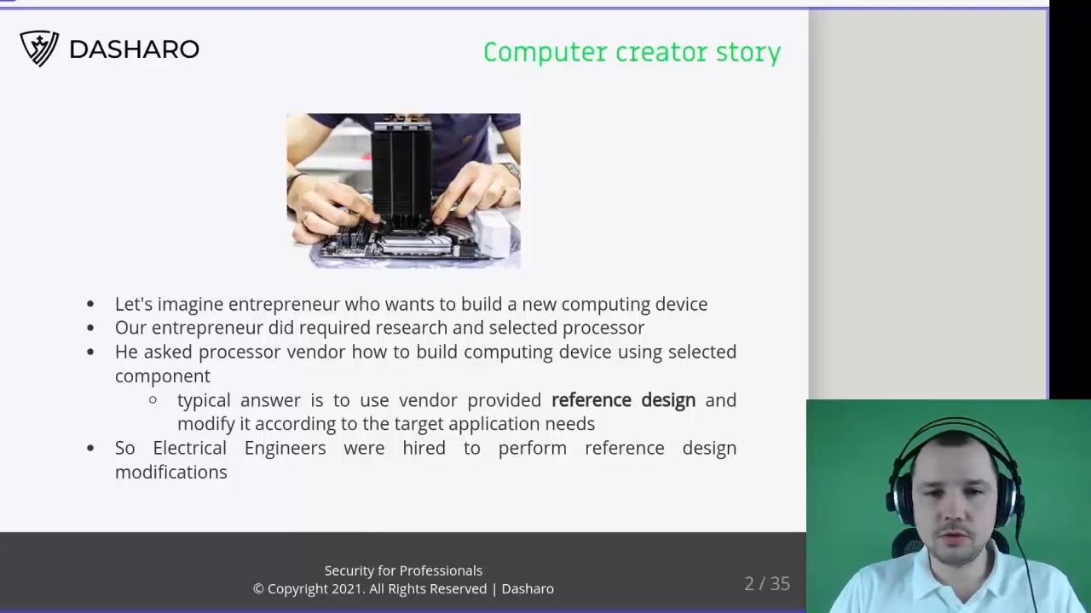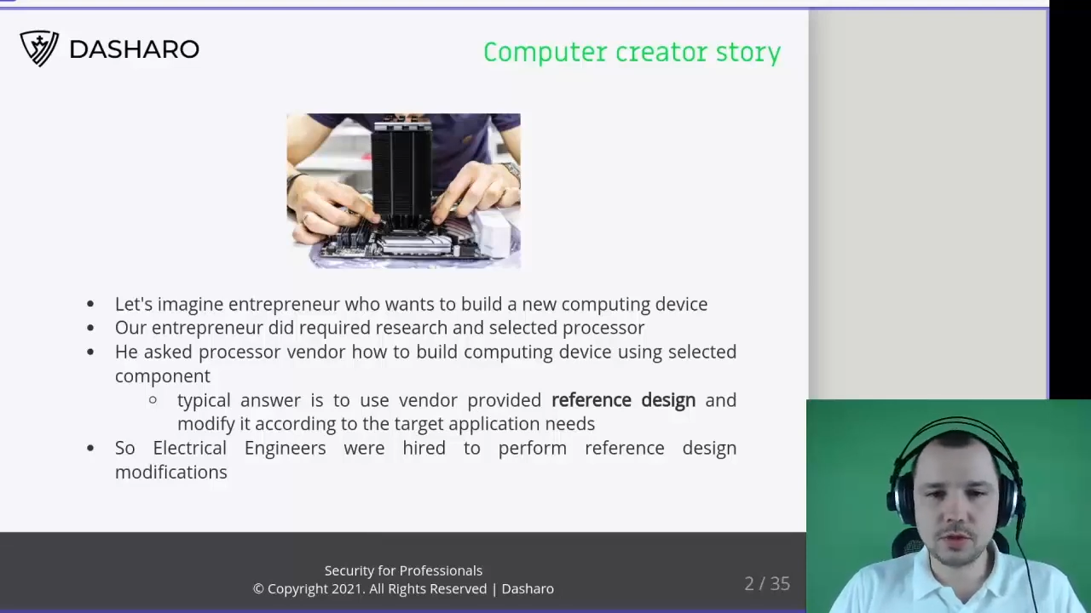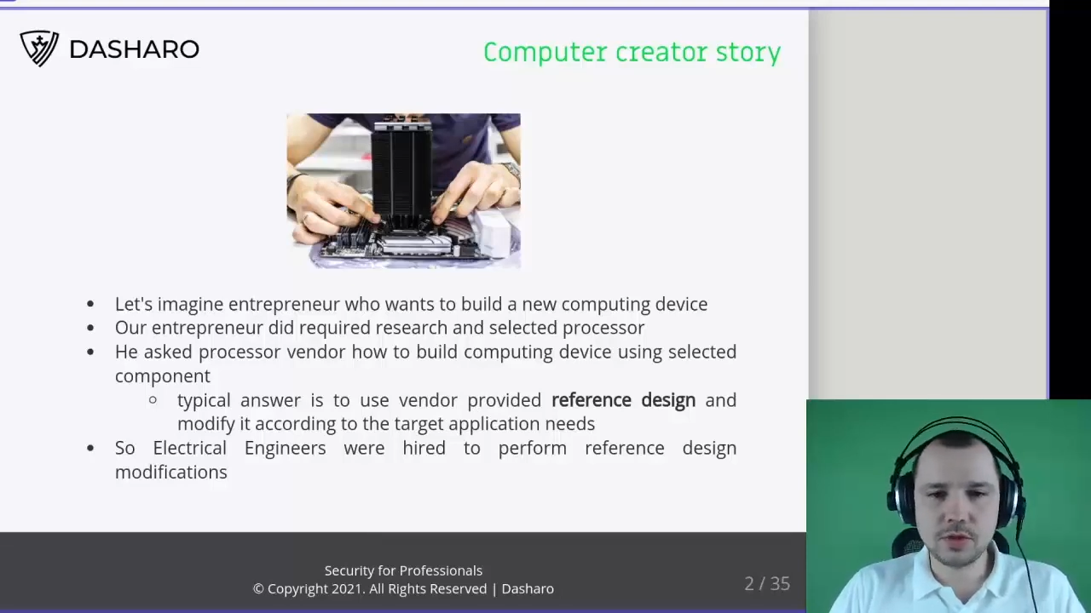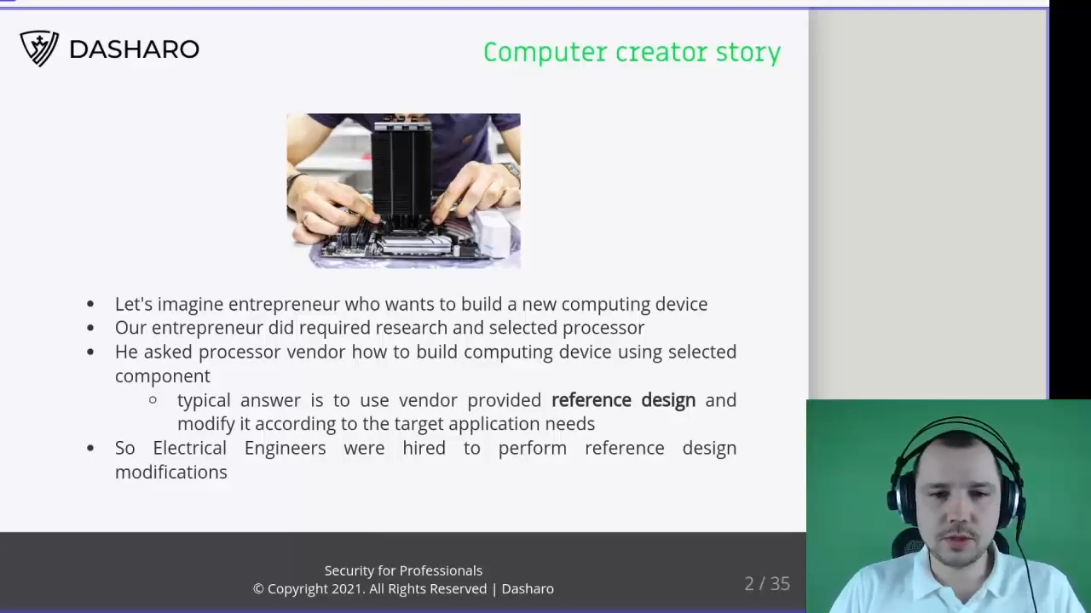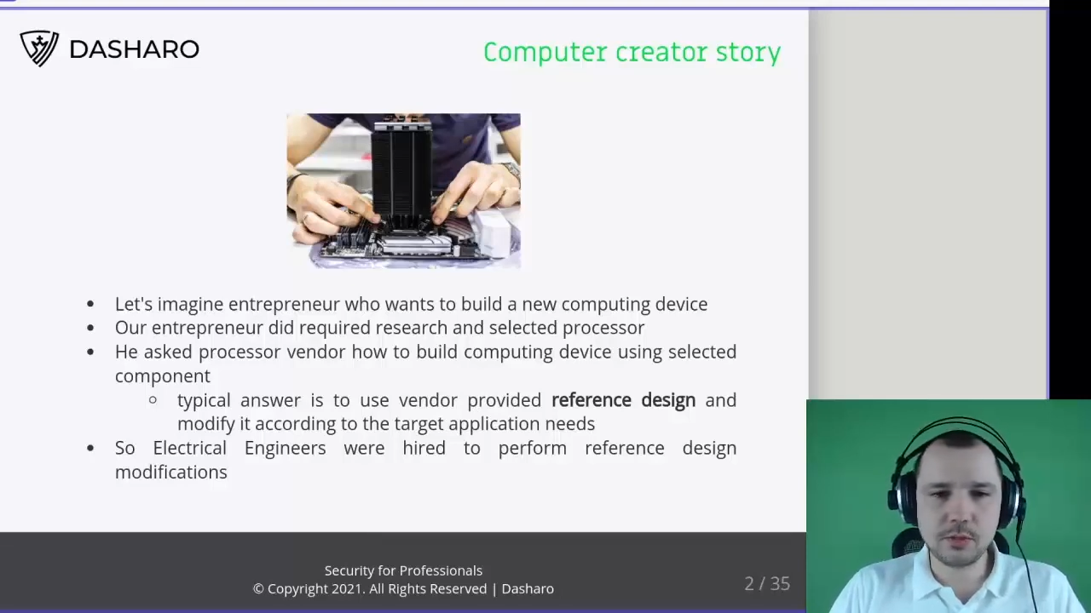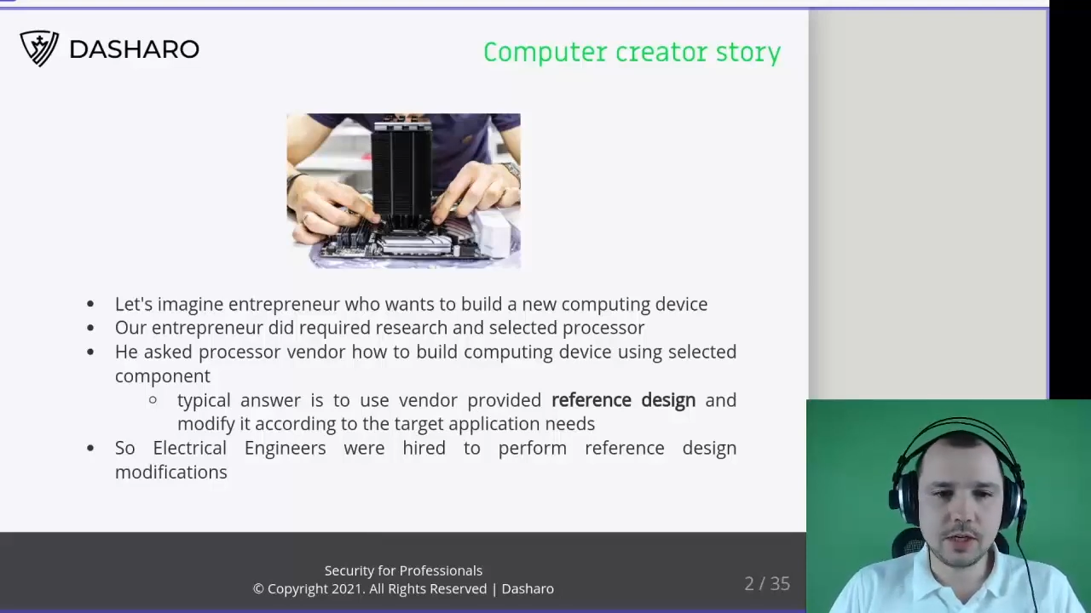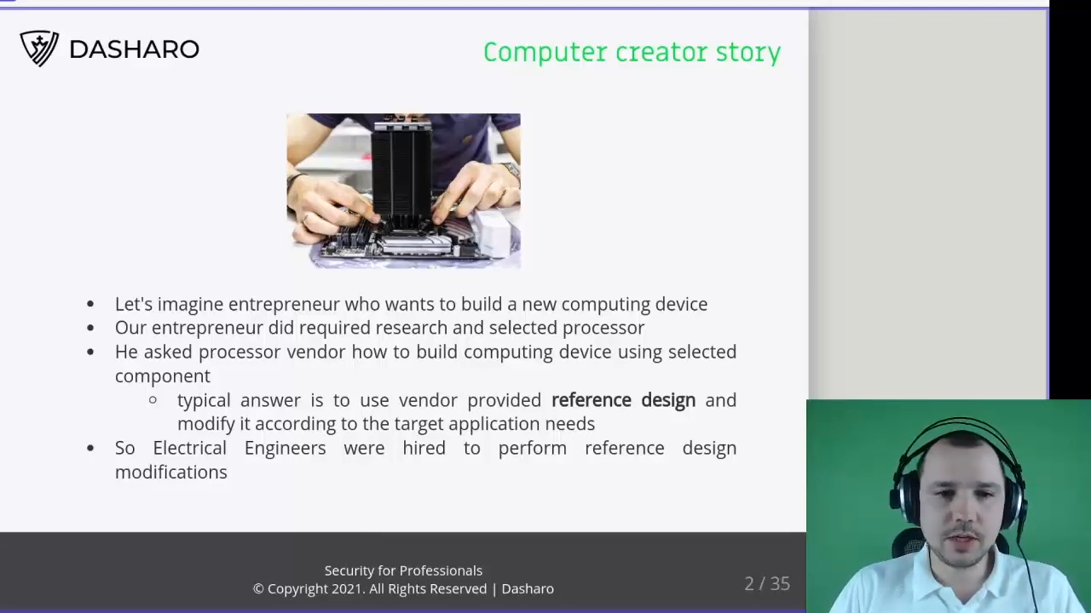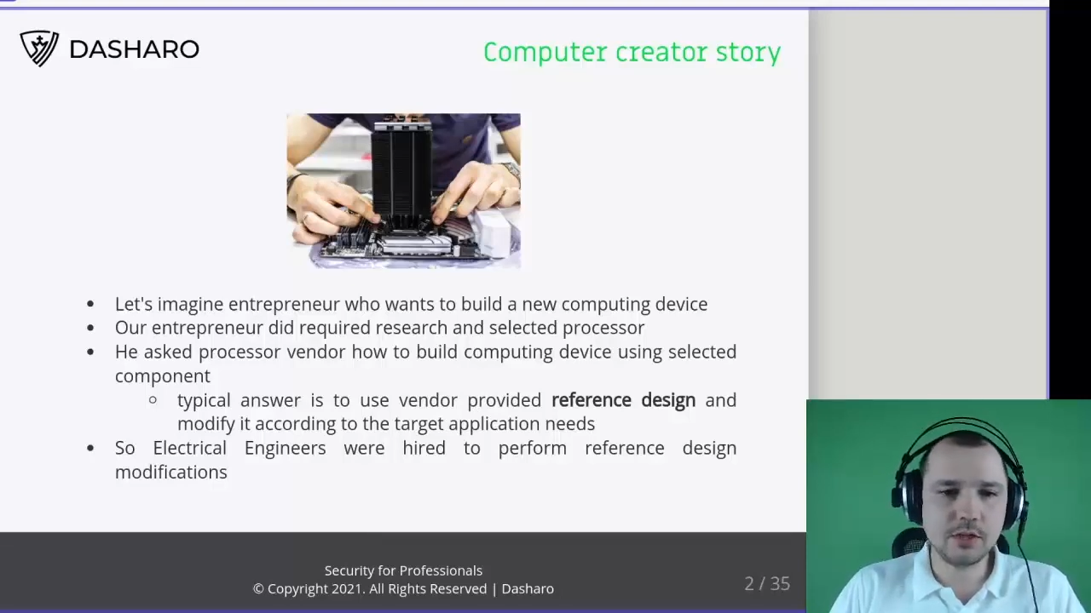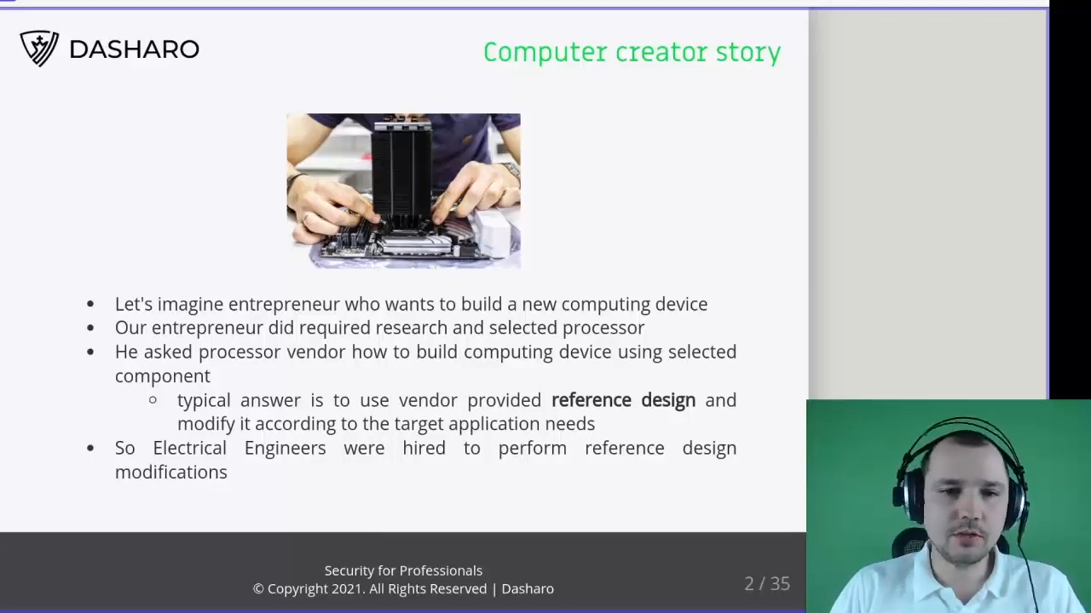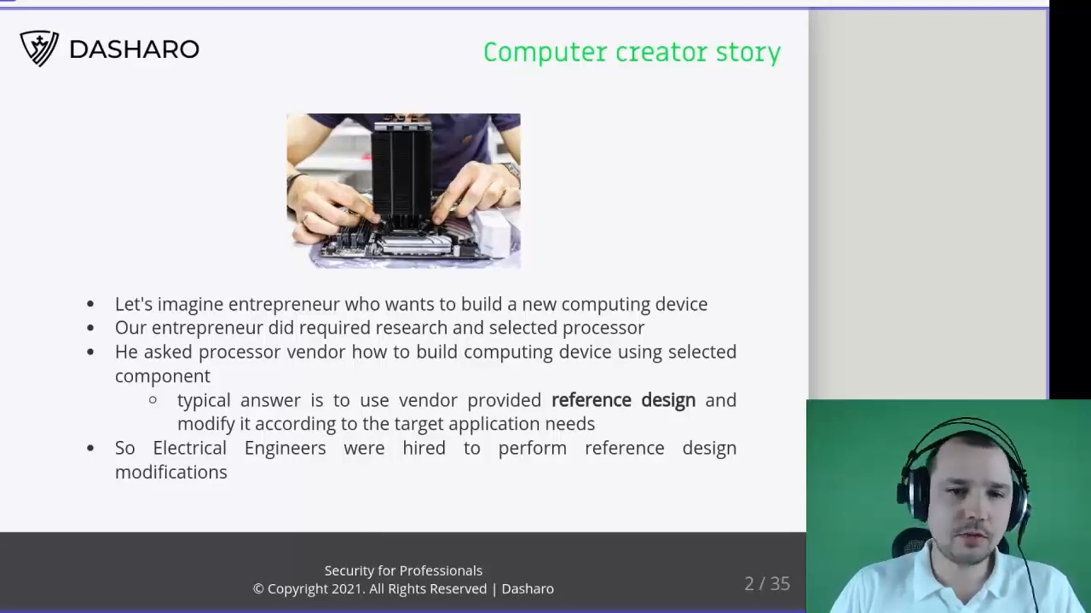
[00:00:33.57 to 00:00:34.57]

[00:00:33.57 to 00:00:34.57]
for his application,